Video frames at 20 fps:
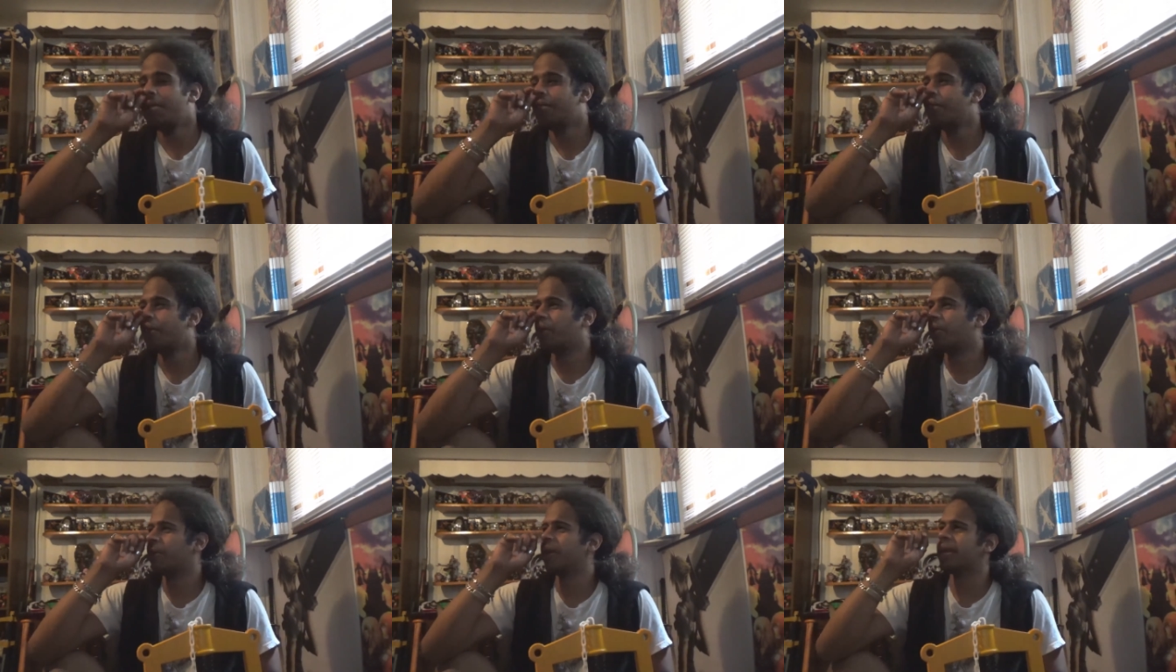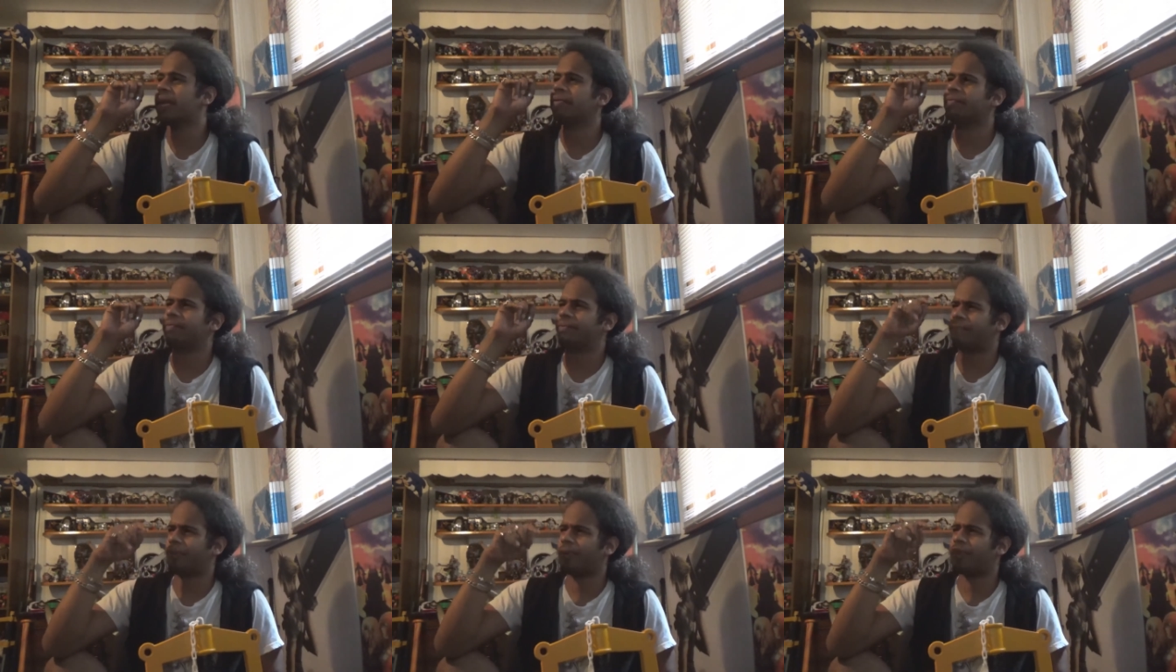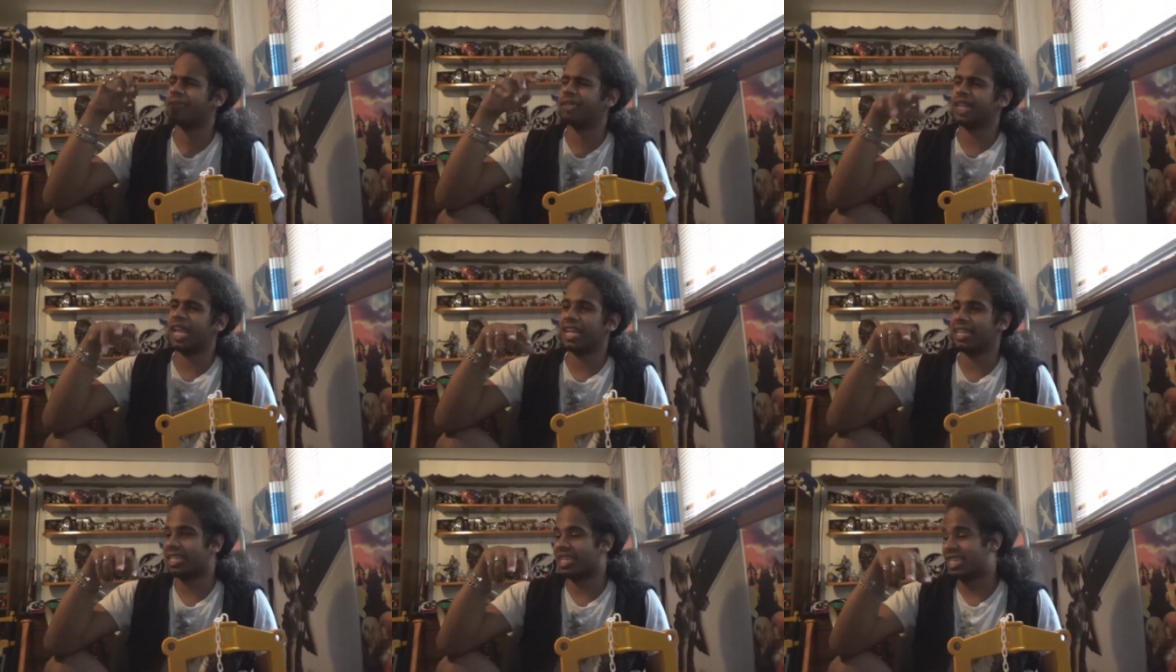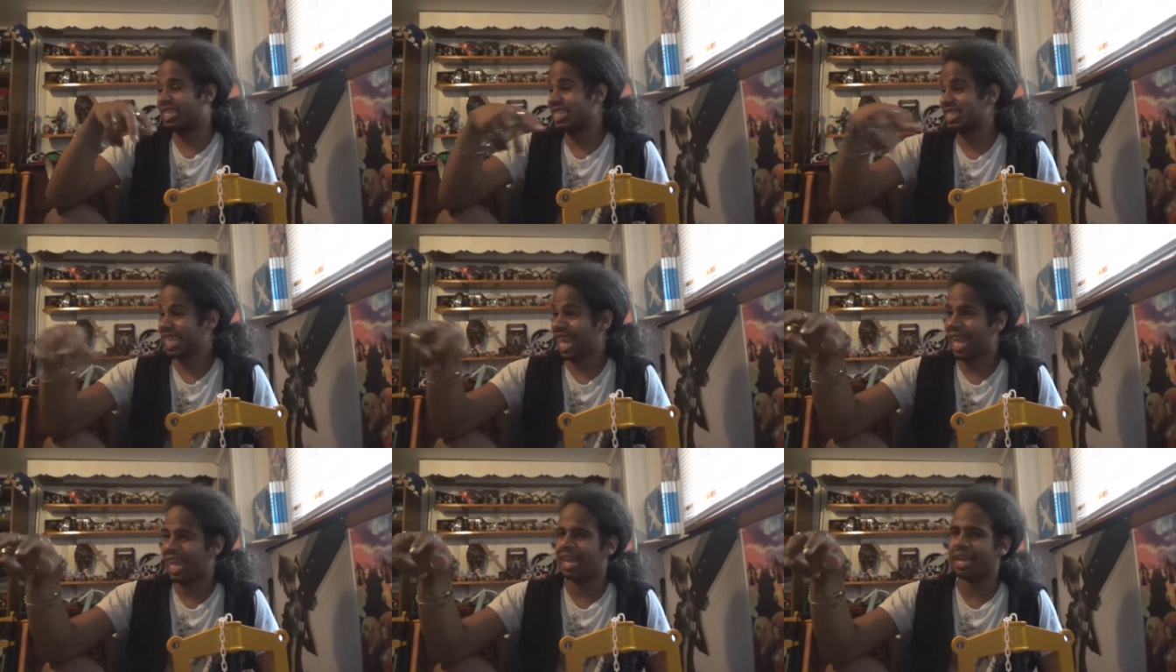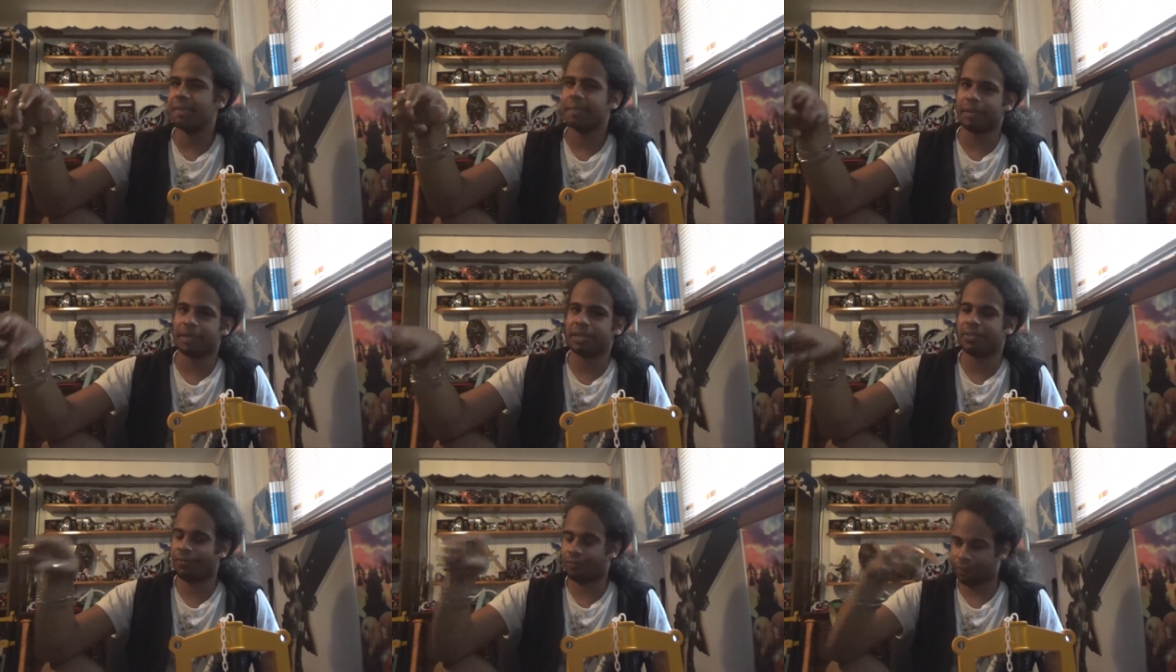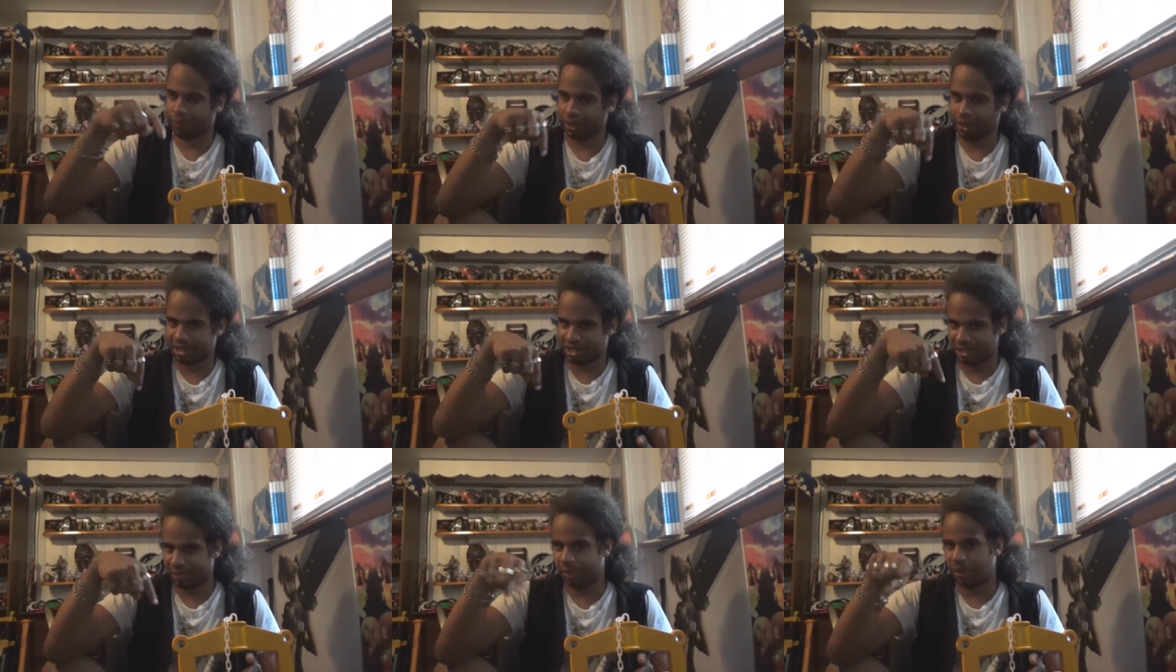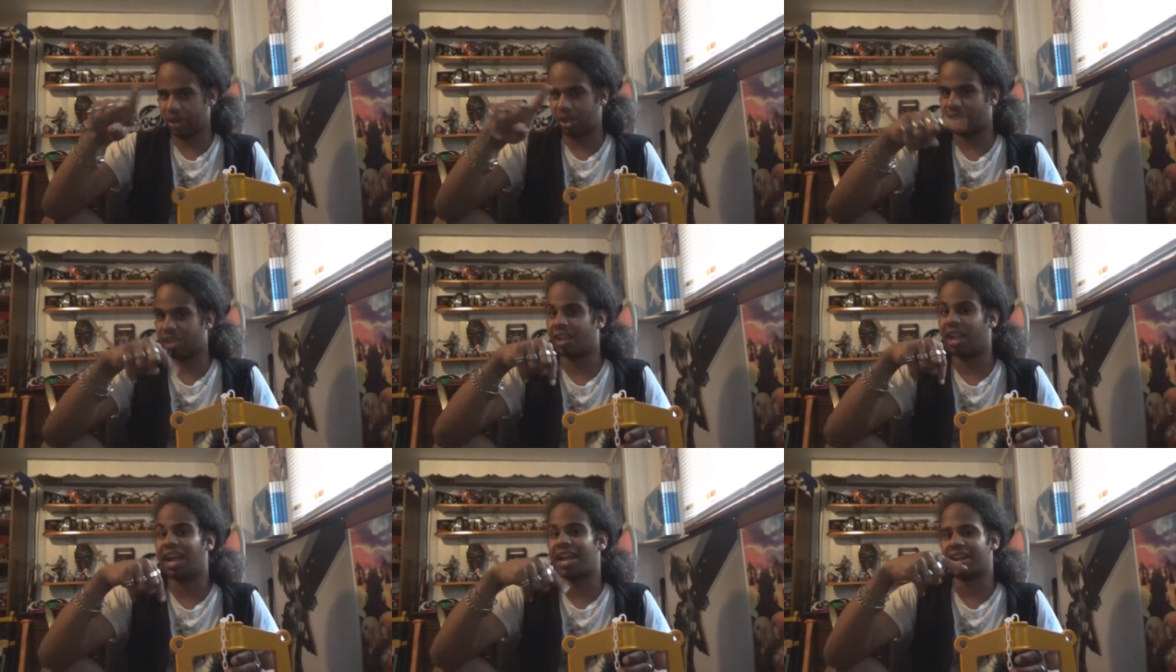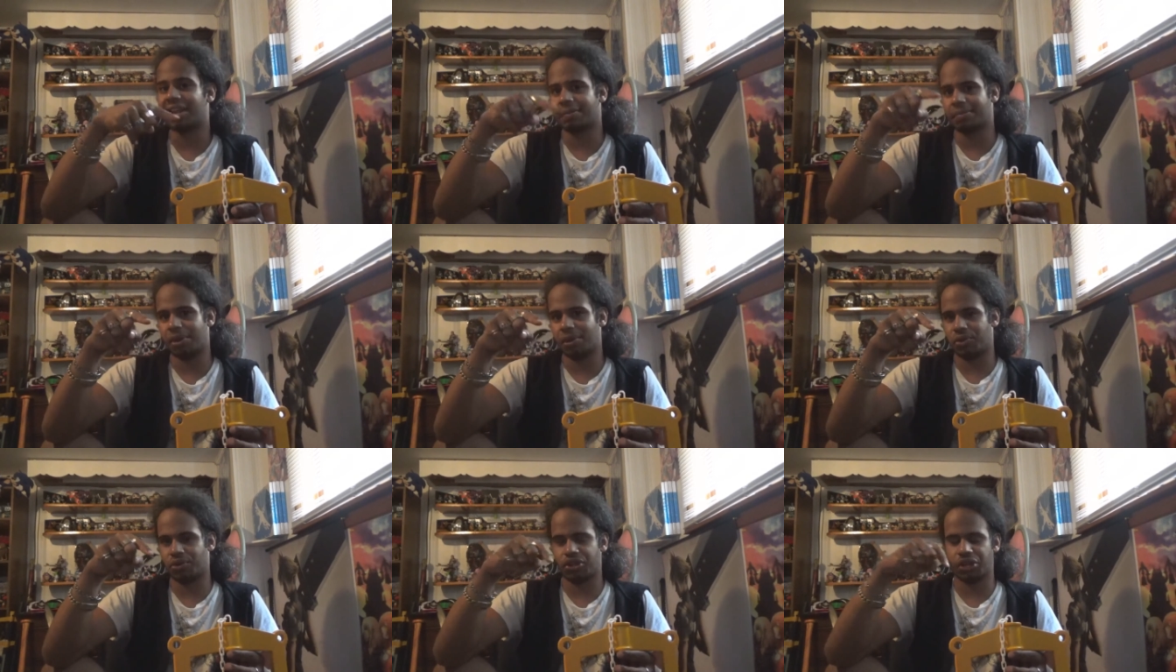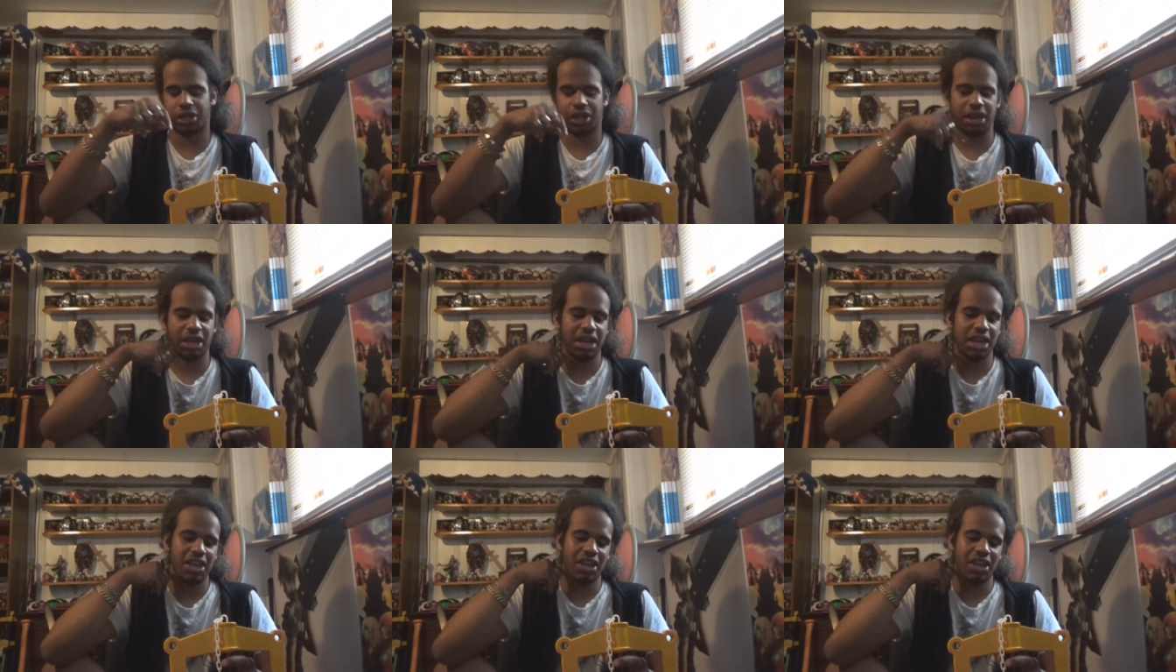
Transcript: Though in Frozen's case, it's skating, but the, the similar gliding motion.